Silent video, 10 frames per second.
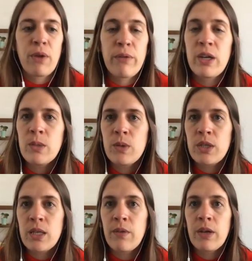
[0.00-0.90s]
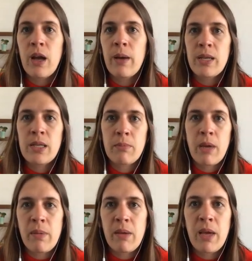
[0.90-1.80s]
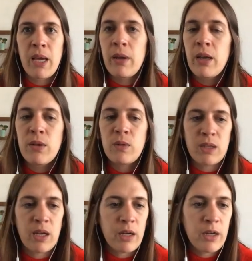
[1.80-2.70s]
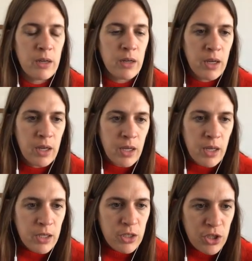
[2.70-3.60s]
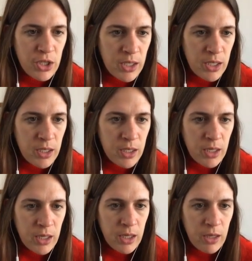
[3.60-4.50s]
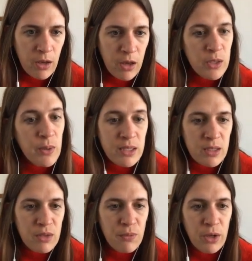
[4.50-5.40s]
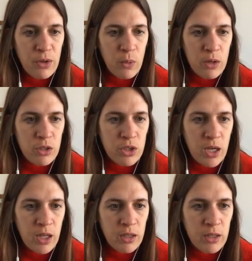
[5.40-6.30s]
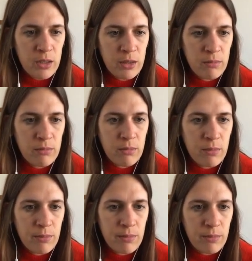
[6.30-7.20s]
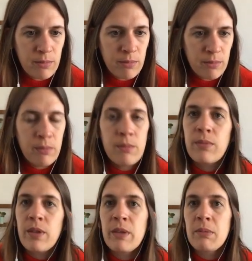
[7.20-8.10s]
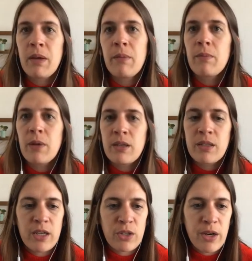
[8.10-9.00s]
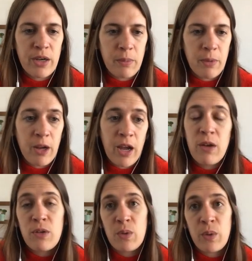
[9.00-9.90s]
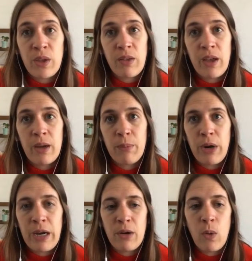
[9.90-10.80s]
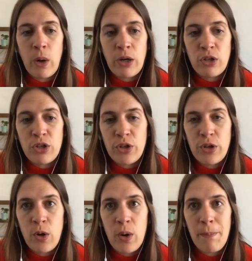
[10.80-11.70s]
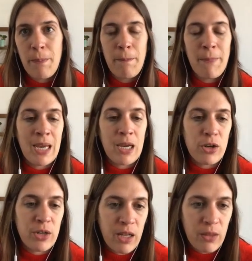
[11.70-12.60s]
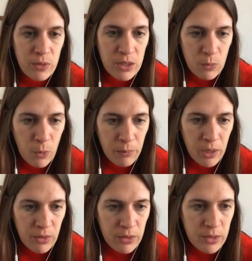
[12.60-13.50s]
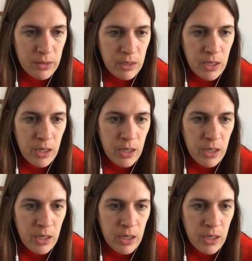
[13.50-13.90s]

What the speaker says: favorites, which is Haley Nahman's Maybe Baby newsletter. She also has this fun orange color. That must be a design trend, but I also really like a bright orange or pink or yellow, these warm colors.